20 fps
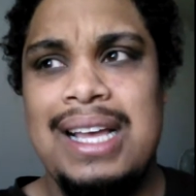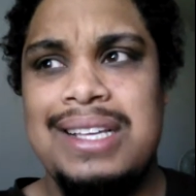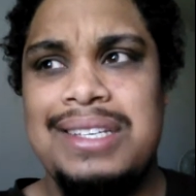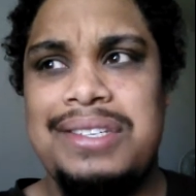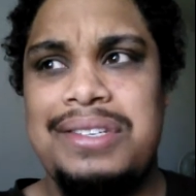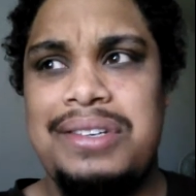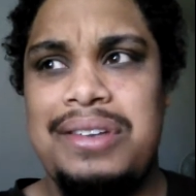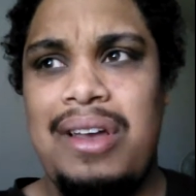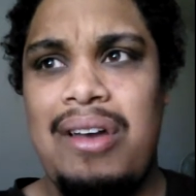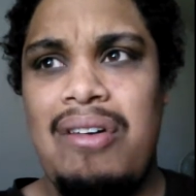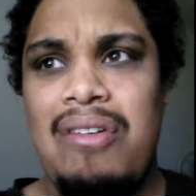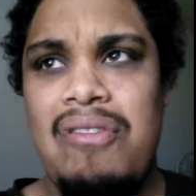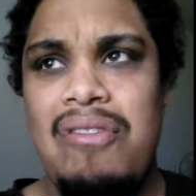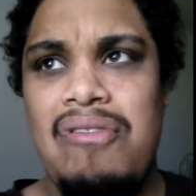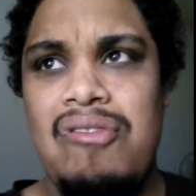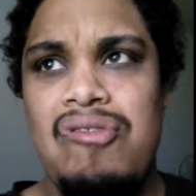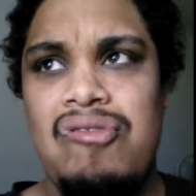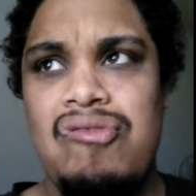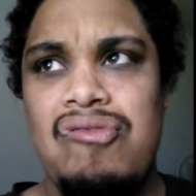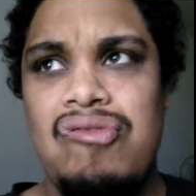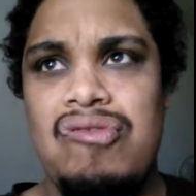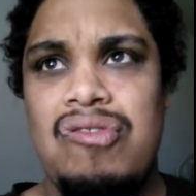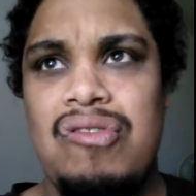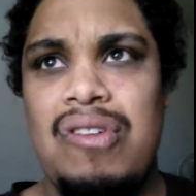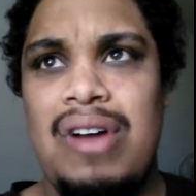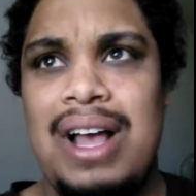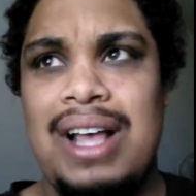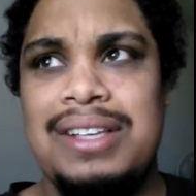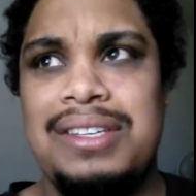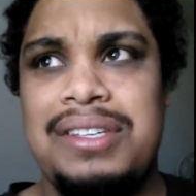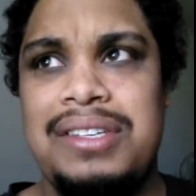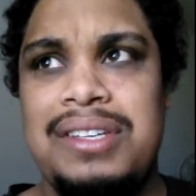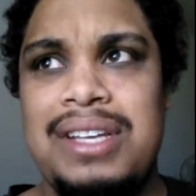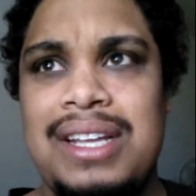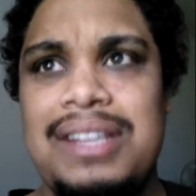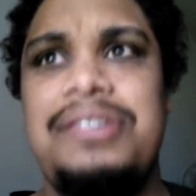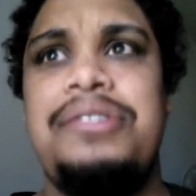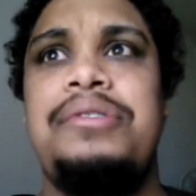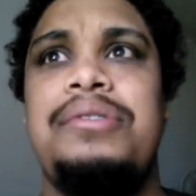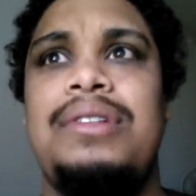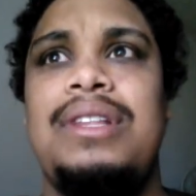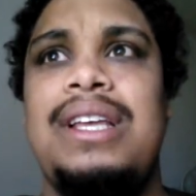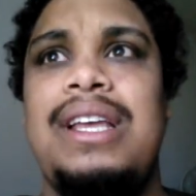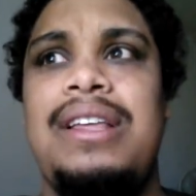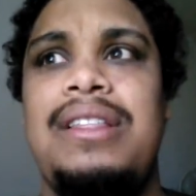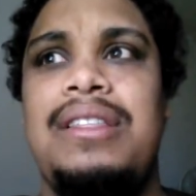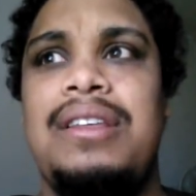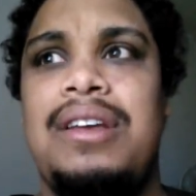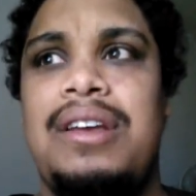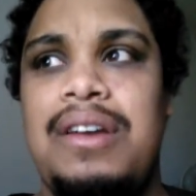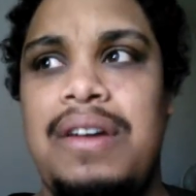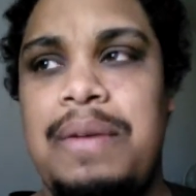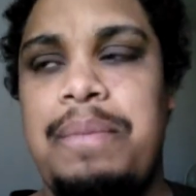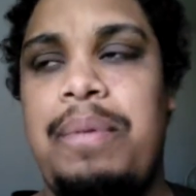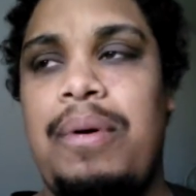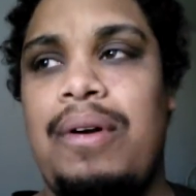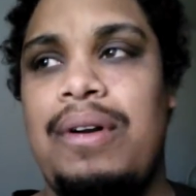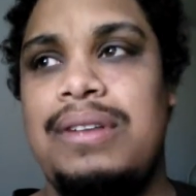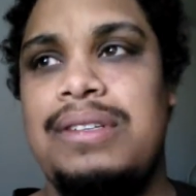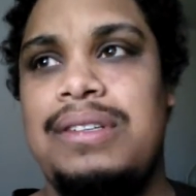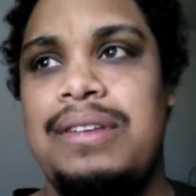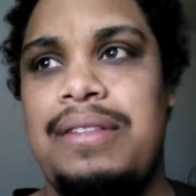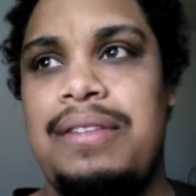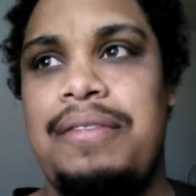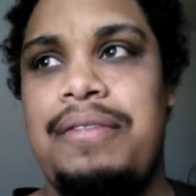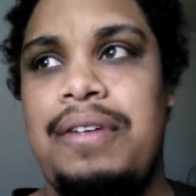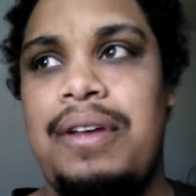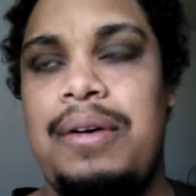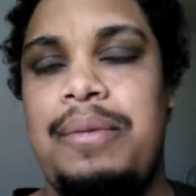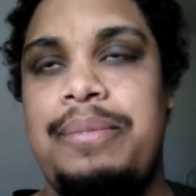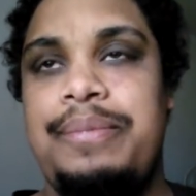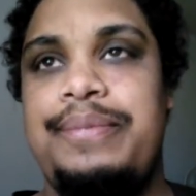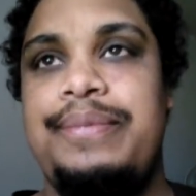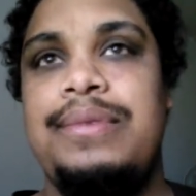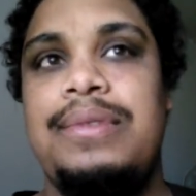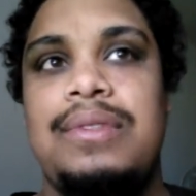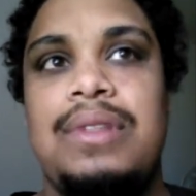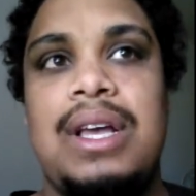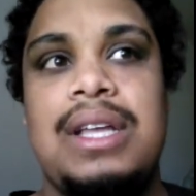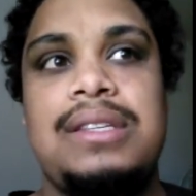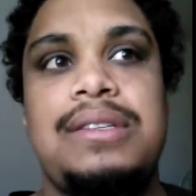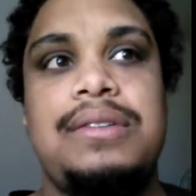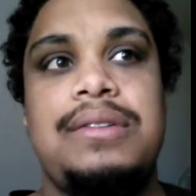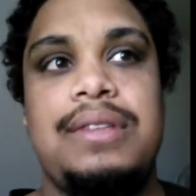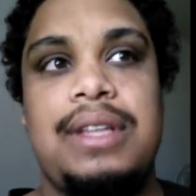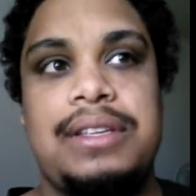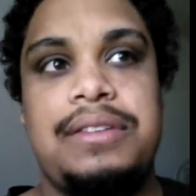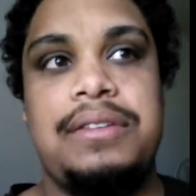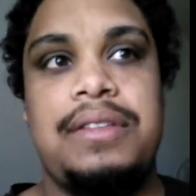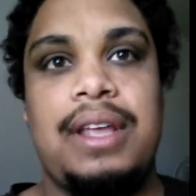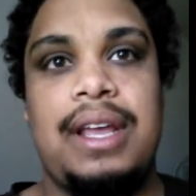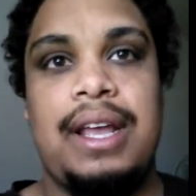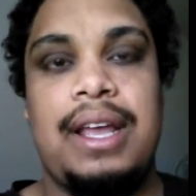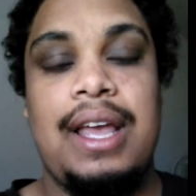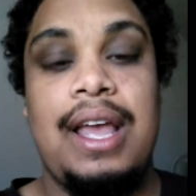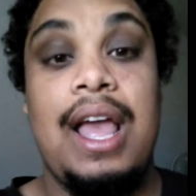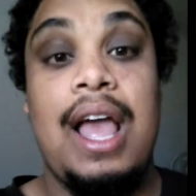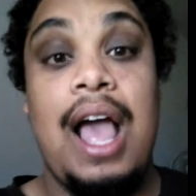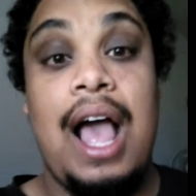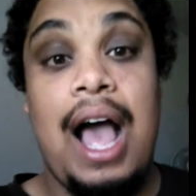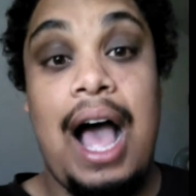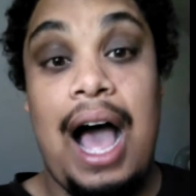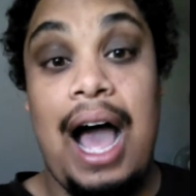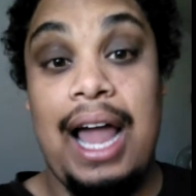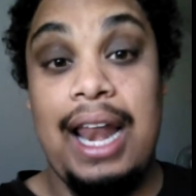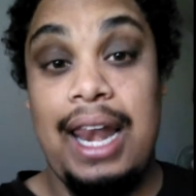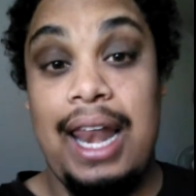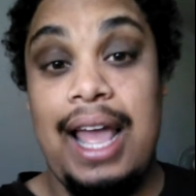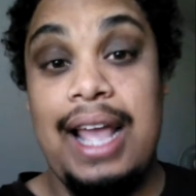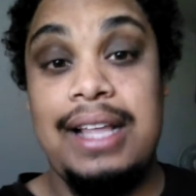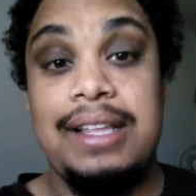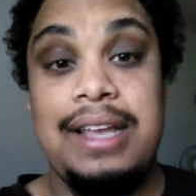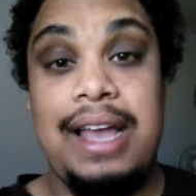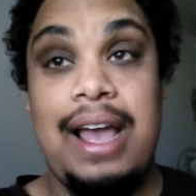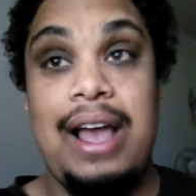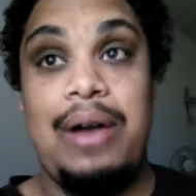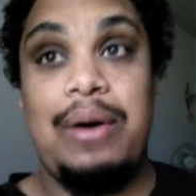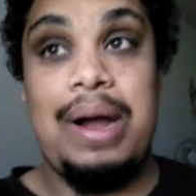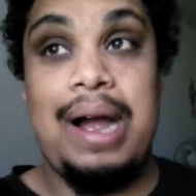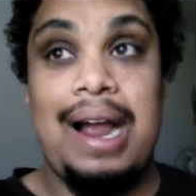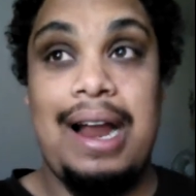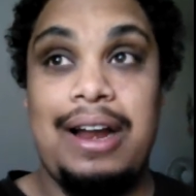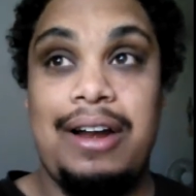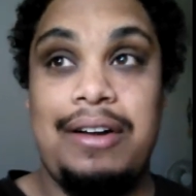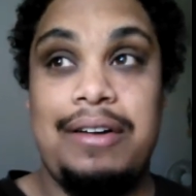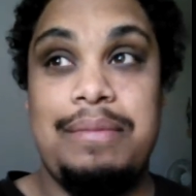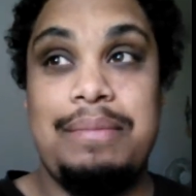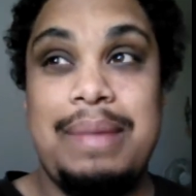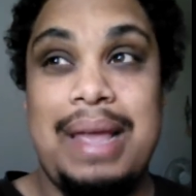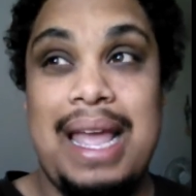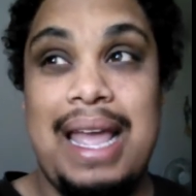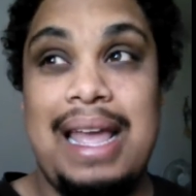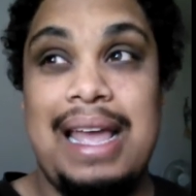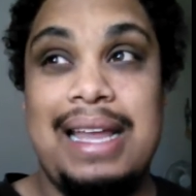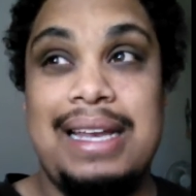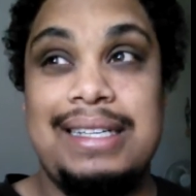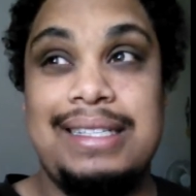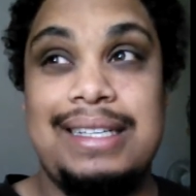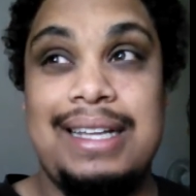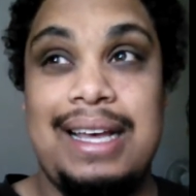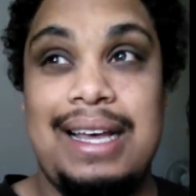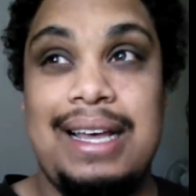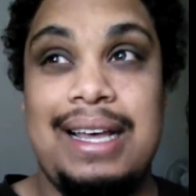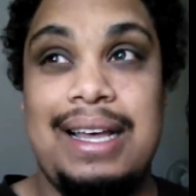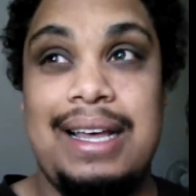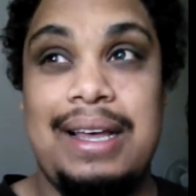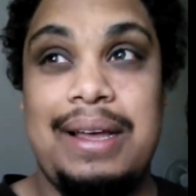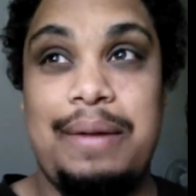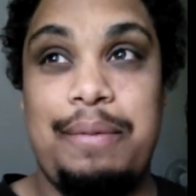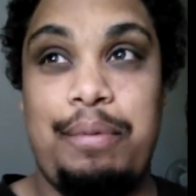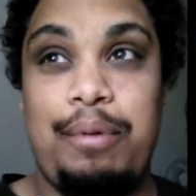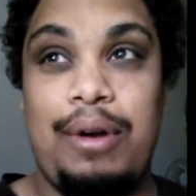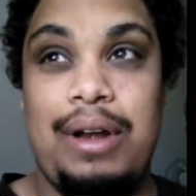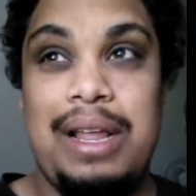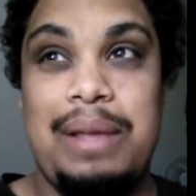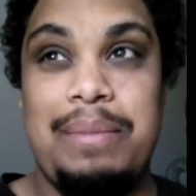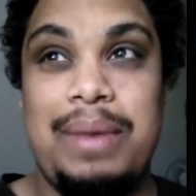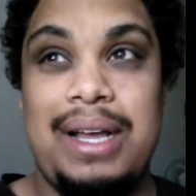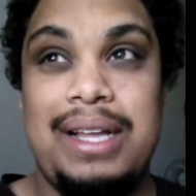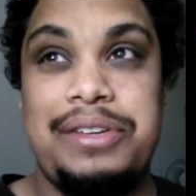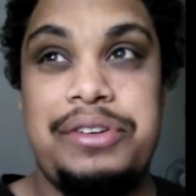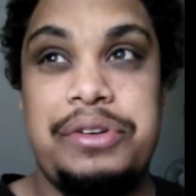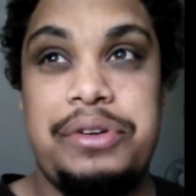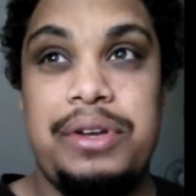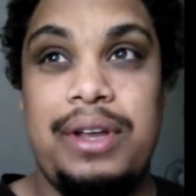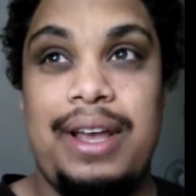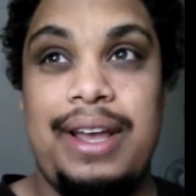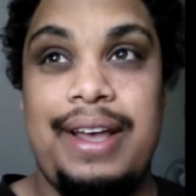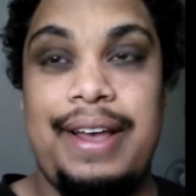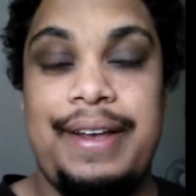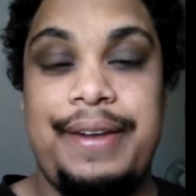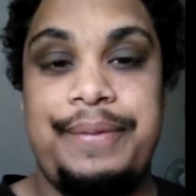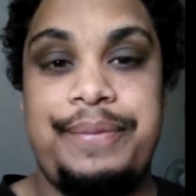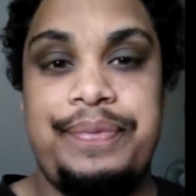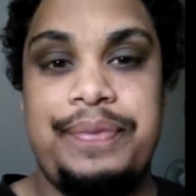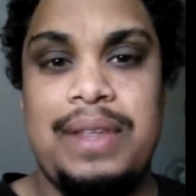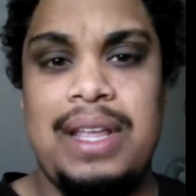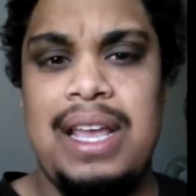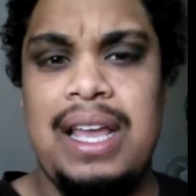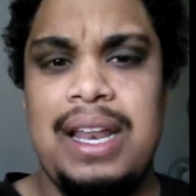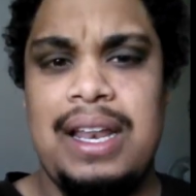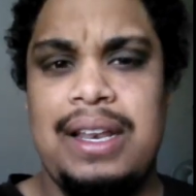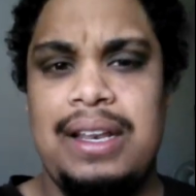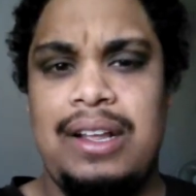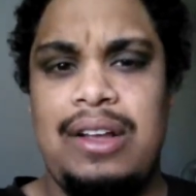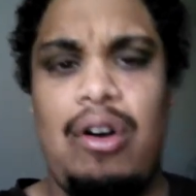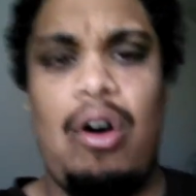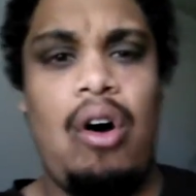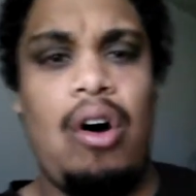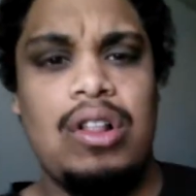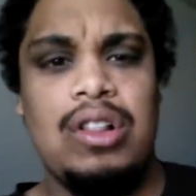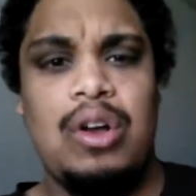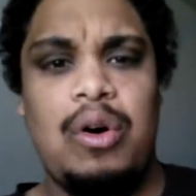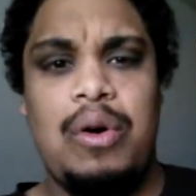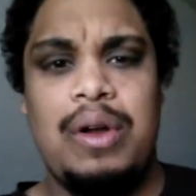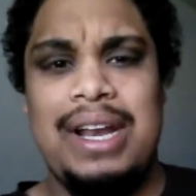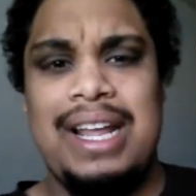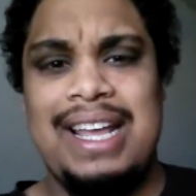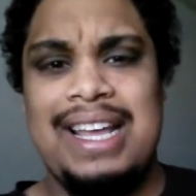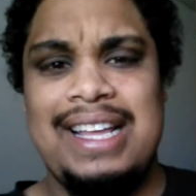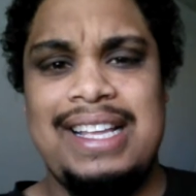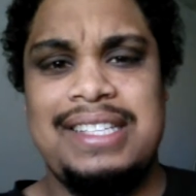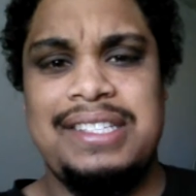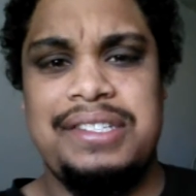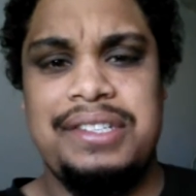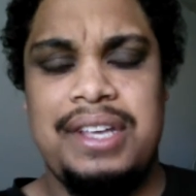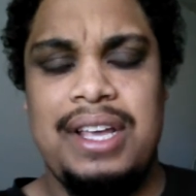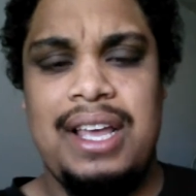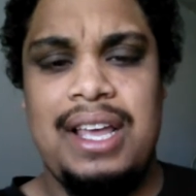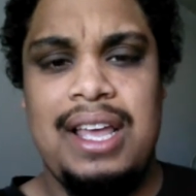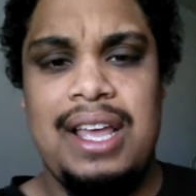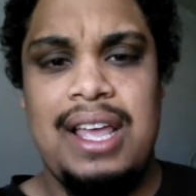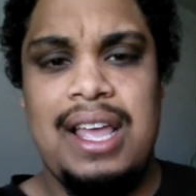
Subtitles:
So essentially the good parts of the film. Let's think. I liked how Iron Man pretty much can call on his